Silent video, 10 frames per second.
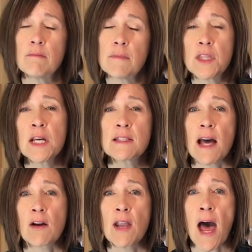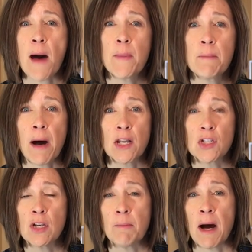things that can happen
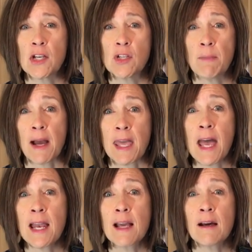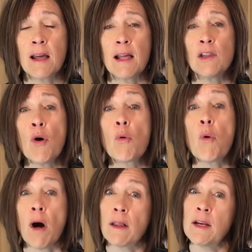by canning a low
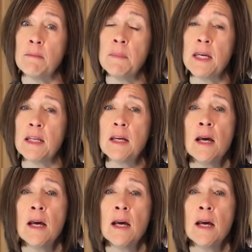quality meat.